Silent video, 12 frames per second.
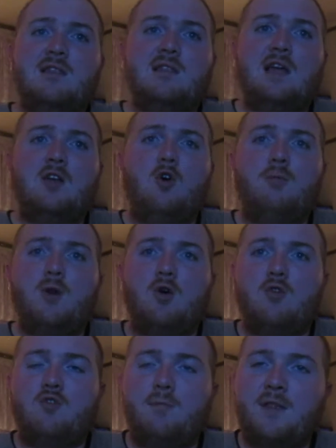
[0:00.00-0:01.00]
Down
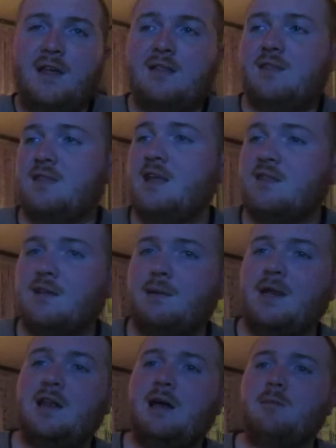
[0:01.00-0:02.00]
0.02%. That's
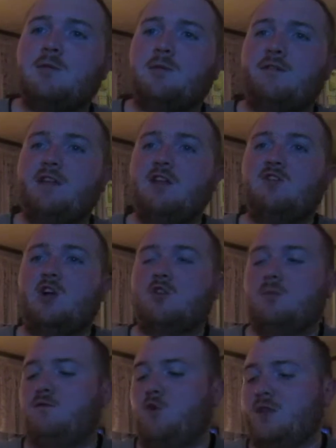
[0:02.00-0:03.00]
coming in now for the stock
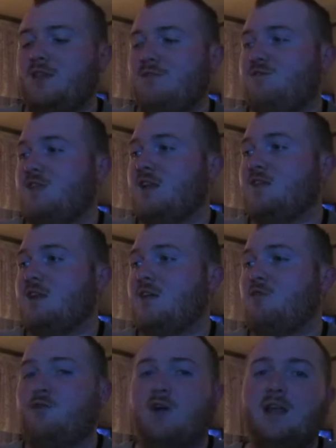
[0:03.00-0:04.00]
for the 14th,
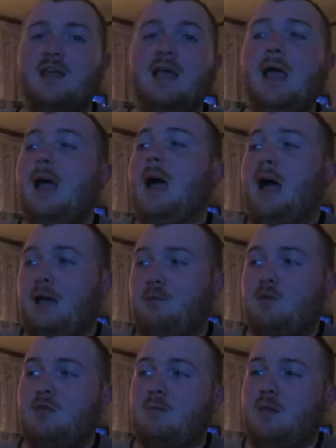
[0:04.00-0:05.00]
1994 Friday. I
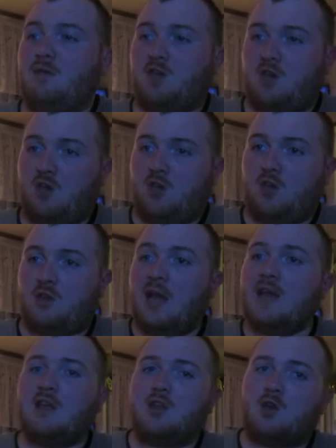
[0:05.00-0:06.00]
hope you have a good
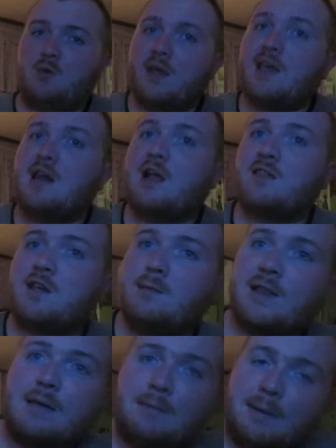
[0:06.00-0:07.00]
night and good week, and I'll see you
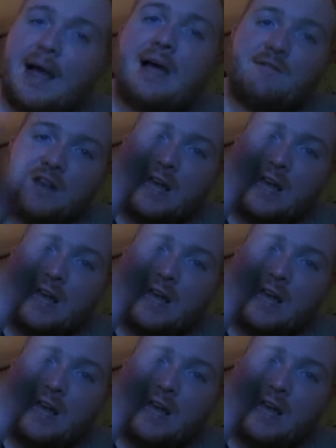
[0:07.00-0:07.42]
Monday. Bye bye for